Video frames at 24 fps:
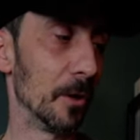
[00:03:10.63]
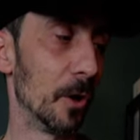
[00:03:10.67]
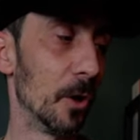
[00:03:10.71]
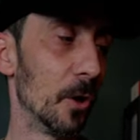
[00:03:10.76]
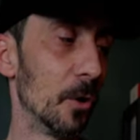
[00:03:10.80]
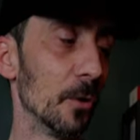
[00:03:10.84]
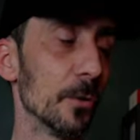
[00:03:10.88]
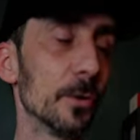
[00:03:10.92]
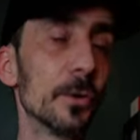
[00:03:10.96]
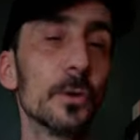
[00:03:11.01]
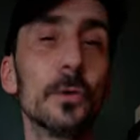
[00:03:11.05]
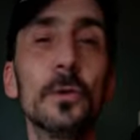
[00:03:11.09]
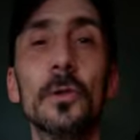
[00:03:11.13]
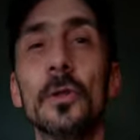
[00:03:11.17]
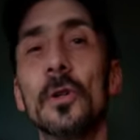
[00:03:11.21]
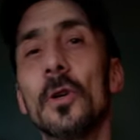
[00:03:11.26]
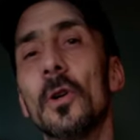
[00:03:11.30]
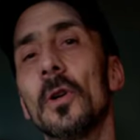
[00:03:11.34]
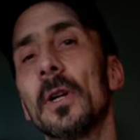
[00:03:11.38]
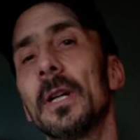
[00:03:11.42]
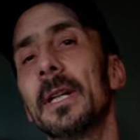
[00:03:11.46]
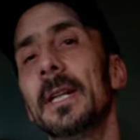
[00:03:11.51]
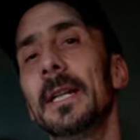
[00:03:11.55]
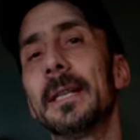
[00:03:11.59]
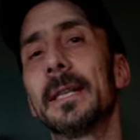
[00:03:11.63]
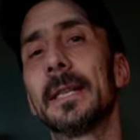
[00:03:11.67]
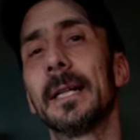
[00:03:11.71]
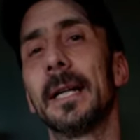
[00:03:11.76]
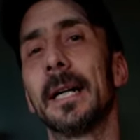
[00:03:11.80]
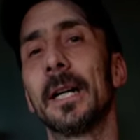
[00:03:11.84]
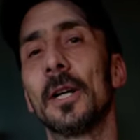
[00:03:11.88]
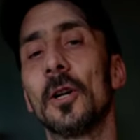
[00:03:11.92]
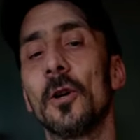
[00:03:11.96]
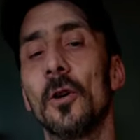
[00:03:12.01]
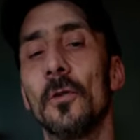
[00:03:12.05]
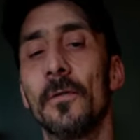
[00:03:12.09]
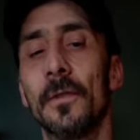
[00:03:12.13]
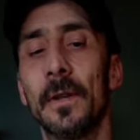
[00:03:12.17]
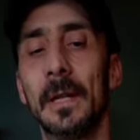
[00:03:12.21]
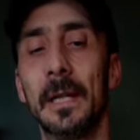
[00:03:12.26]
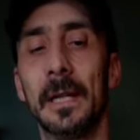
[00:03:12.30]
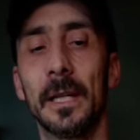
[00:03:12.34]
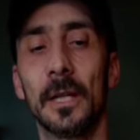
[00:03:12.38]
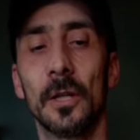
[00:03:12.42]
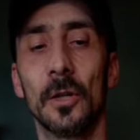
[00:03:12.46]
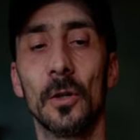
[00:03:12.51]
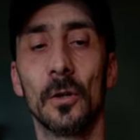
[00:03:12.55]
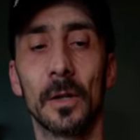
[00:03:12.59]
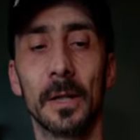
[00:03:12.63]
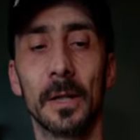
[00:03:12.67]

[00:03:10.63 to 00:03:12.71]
Also, you're gonna need a coffee liqueur.